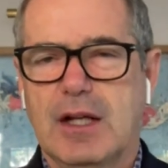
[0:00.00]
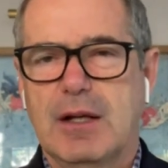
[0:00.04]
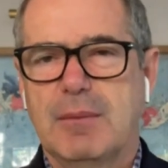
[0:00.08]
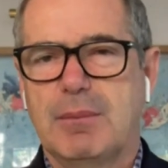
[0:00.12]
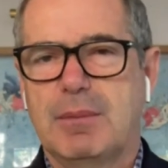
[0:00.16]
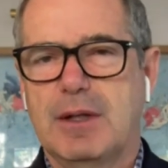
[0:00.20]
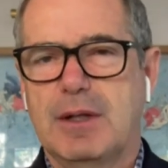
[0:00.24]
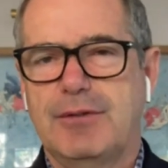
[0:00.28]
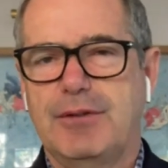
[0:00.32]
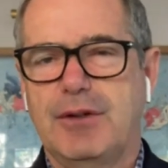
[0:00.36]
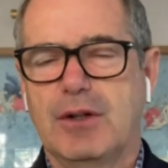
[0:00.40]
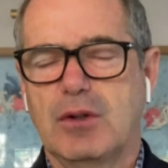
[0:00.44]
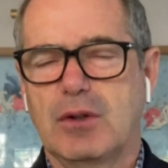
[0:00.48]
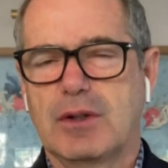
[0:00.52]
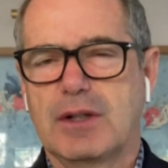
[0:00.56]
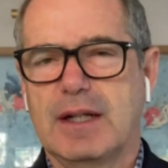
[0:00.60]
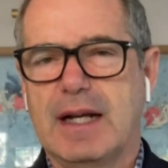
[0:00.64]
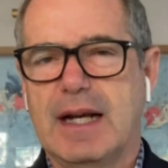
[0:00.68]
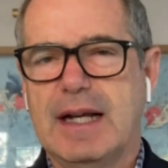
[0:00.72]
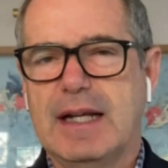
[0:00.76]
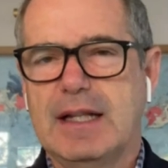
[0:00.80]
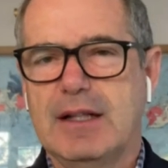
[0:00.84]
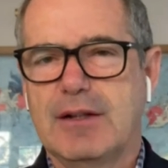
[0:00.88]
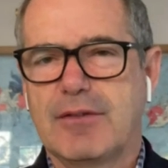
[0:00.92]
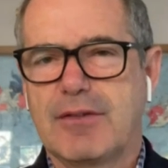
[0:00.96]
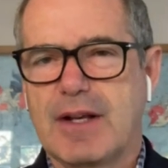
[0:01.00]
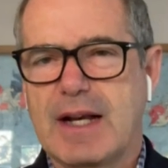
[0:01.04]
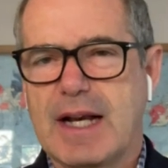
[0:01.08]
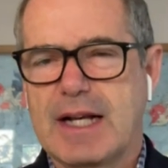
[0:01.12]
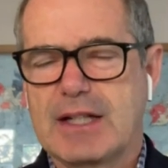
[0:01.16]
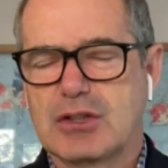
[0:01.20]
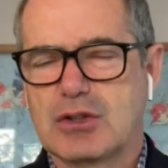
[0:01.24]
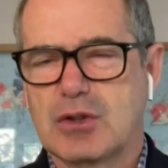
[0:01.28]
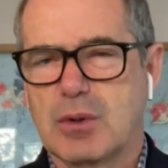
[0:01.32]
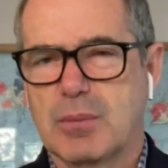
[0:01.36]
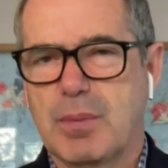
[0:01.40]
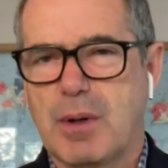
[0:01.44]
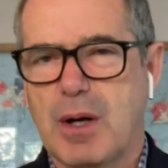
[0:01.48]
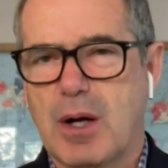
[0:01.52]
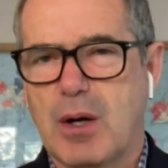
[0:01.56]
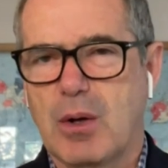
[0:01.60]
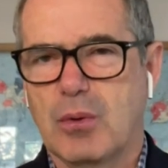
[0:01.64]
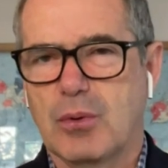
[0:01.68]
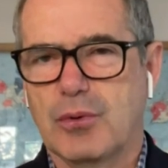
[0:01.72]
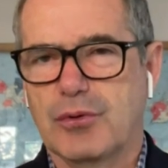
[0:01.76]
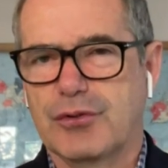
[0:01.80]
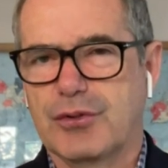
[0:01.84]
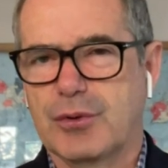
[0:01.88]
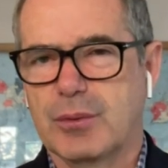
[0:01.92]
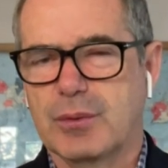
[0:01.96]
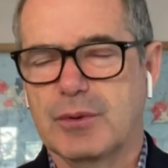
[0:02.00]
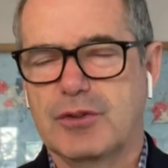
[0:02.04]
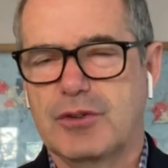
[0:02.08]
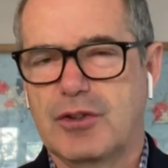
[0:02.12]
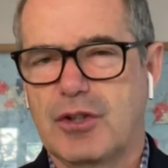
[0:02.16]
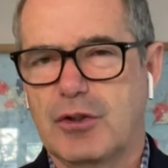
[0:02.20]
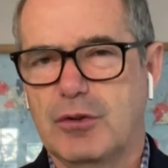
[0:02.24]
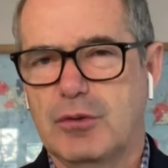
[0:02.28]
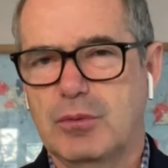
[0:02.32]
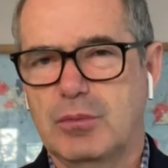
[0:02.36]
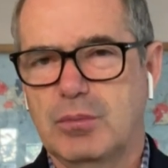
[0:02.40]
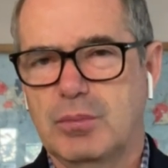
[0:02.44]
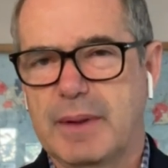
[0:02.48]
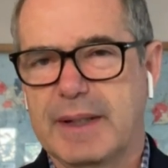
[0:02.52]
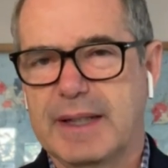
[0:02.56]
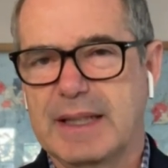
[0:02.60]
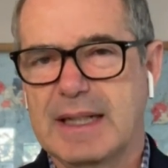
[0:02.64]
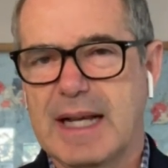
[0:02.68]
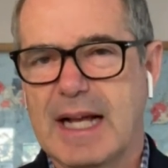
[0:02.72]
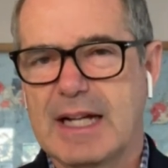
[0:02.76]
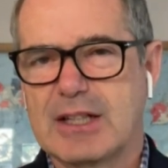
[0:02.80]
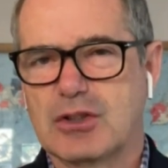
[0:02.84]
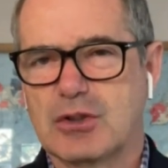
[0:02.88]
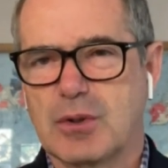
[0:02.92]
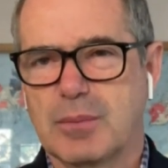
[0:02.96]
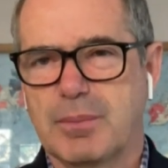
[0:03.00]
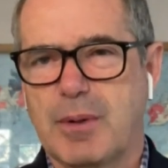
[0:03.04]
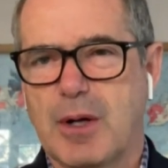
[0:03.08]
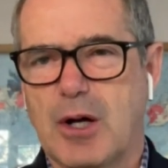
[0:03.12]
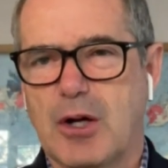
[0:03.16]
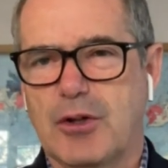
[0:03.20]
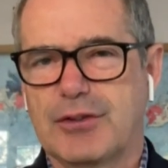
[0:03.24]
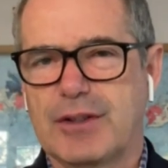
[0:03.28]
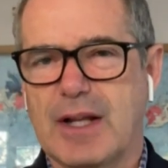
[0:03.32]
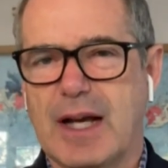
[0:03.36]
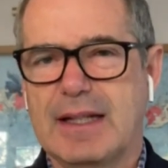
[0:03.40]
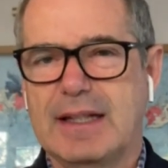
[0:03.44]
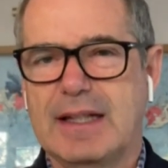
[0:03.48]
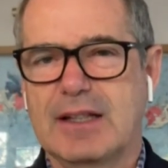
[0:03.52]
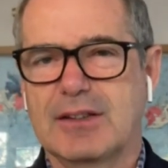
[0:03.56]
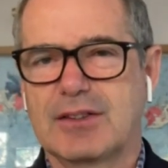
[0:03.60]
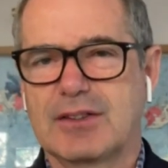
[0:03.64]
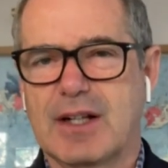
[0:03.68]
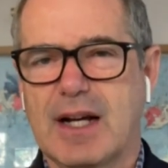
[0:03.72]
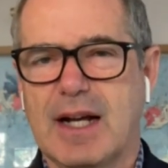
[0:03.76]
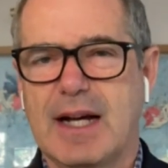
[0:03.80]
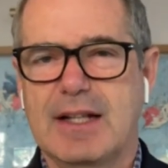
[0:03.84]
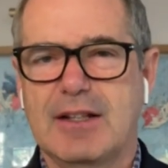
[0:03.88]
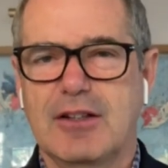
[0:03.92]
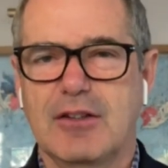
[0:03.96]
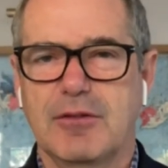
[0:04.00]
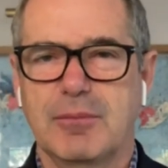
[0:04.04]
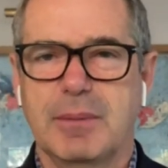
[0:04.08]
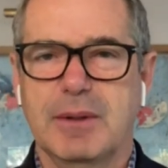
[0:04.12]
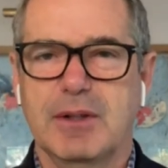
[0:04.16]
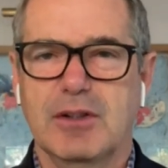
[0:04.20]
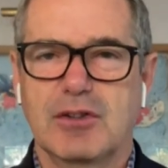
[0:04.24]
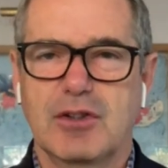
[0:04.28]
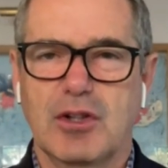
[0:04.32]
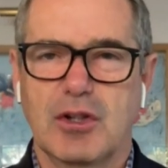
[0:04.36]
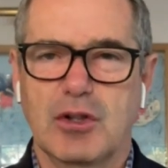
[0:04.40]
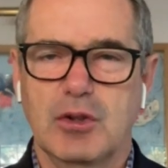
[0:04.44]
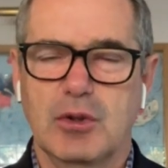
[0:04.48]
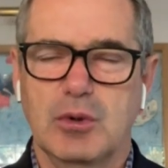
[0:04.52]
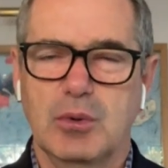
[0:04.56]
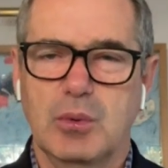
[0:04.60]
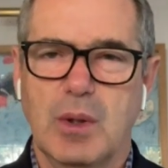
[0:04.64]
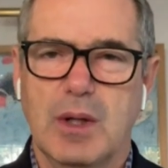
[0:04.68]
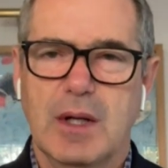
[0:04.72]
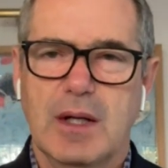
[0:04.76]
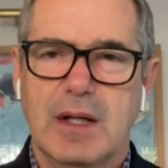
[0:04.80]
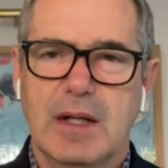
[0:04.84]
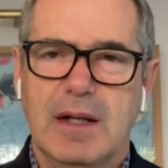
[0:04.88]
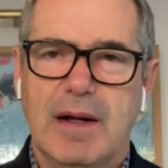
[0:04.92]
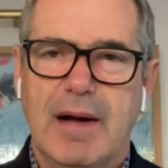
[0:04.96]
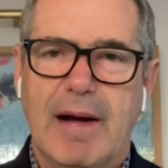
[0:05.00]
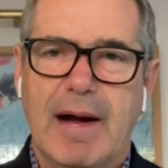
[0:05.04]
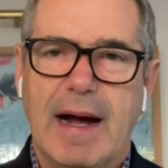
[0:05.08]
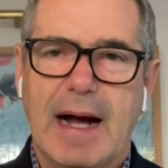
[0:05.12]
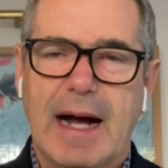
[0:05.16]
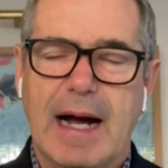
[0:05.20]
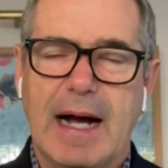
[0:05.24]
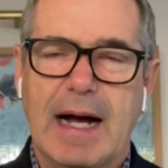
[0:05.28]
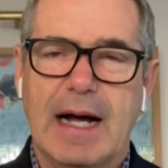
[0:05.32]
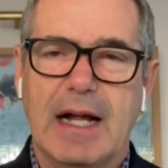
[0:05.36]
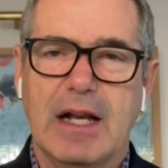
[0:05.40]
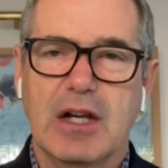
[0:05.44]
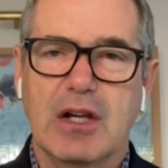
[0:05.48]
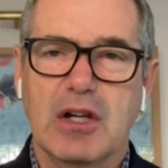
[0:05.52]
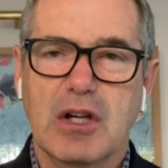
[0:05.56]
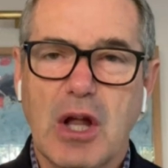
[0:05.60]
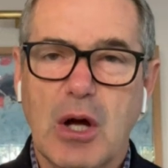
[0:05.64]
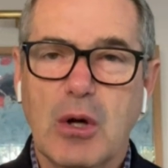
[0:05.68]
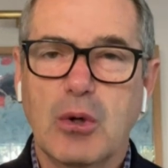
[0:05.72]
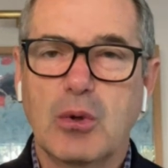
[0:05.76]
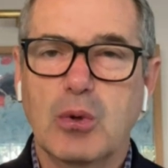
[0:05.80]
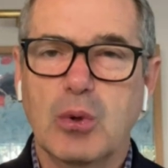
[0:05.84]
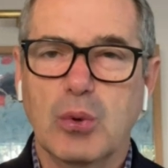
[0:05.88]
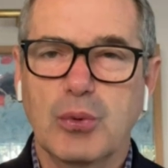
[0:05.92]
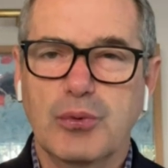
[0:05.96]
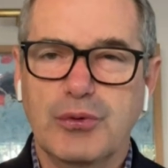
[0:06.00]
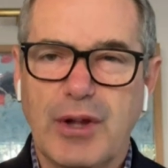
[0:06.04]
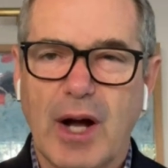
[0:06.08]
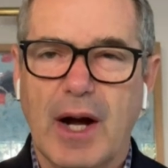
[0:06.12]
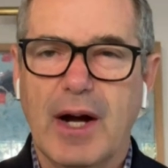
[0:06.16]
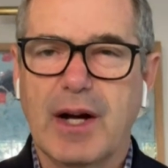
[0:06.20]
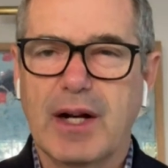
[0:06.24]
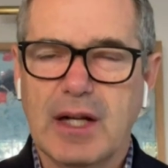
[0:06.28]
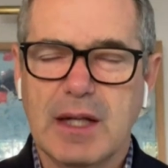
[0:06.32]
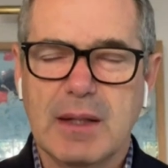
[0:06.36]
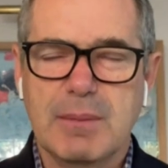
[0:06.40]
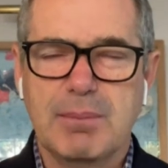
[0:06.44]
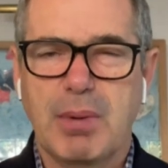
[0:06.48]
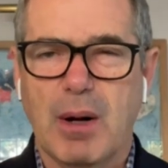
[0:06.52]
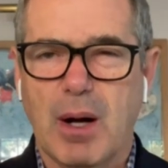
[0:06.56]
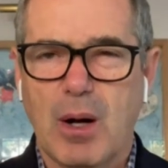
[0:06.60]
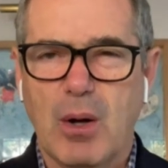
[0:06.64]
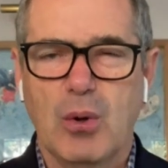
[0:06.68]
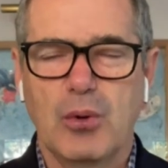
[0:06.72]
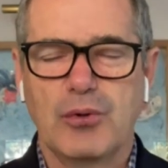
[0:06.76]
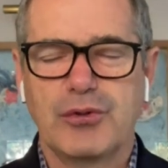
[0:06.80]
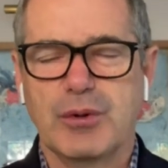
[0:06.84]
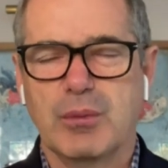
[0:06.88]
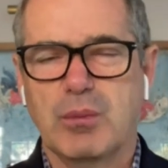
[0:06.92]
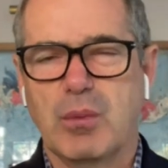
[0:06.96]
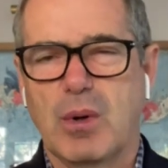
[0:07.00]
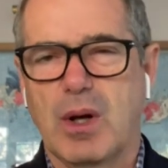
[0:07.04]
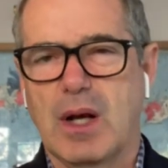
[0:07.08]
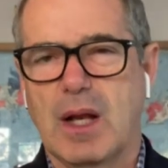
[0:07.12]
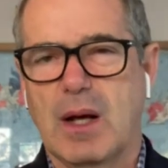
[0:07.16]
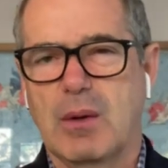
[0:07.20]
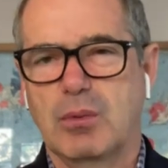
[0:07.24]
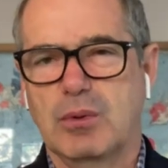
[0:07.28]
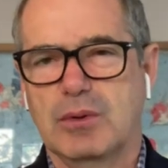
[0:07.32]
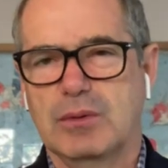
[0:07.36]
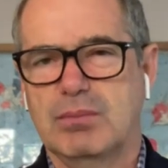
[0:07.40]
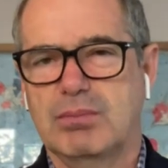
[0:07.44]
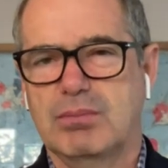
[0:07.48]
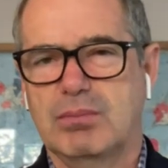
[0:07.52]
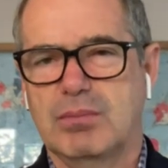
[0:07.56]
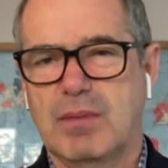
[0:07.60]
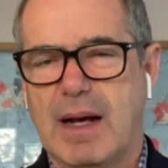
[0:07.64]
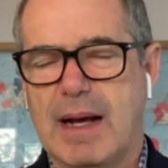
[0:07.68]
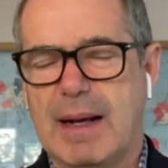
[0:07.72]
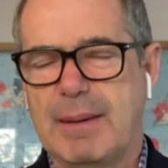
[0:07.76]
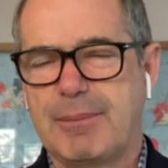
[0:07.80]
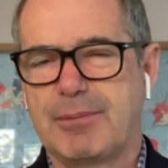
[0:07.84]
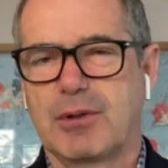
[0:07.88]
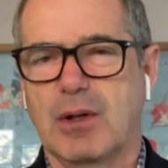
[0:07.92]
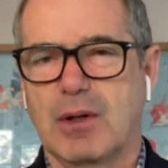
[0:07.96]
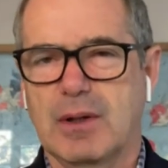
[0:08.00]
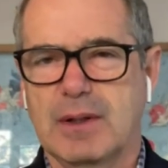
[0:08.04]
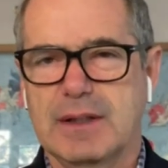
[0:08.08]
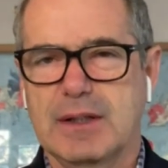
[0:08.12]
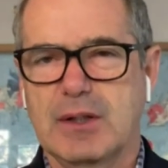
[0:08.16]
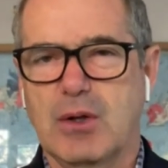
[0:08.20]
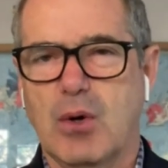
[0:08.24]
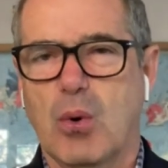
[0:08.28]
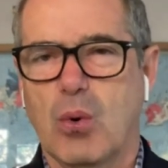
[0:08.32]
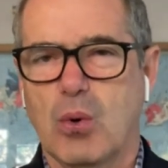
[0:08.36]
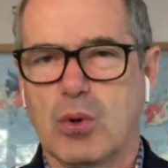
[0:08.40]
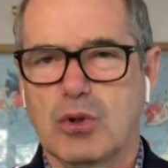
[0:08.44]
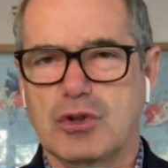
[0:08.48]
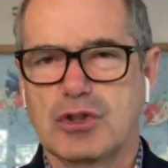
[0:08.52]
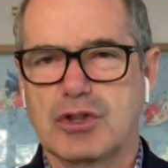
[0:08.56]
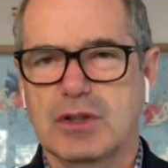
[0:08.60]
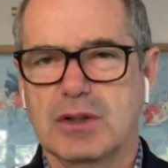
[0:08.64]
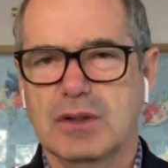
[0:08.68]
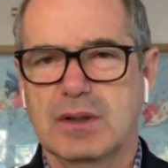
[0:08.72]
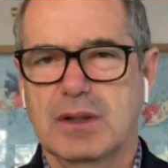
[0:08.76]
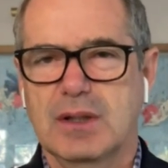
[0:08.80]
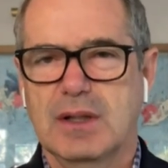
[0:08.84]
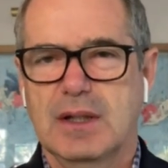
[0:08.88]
But if you look at any of the national polls, there were two big national polls out yesterday. There have been two uh, local Dunkley polls, and while I would absolutely caution